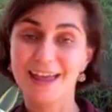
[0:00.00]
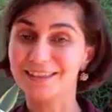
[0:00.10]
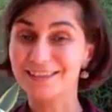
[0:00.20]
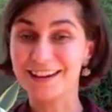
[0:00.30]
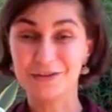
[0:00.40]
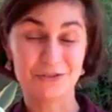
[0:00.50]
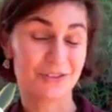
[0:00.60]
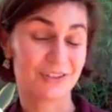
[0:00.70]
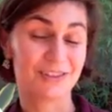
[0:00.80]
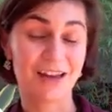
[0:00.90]
and then I
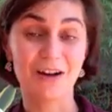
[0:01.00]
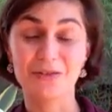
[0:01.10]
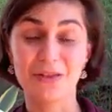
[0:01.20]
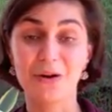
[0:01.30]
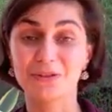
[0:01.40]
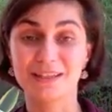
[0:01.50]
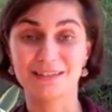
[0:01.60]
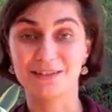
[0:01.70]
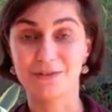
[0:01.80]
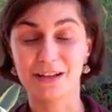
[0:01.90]
was just
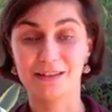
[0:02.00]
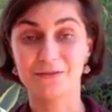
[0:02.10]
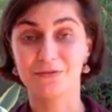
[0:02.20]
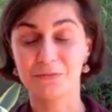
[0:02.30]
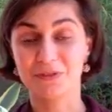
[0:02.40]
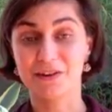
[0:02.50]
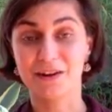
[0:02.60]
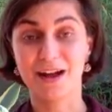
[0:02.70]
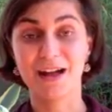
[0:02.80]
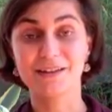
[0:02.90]
downloading directly from their
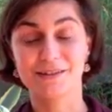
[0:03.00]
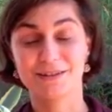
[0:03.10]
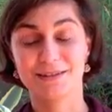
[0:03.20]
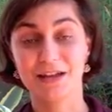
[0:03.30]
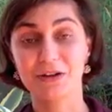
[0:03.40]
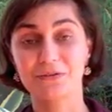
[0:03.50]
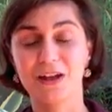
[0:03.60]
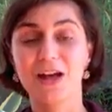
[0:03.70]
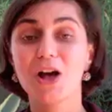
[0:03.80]
higher self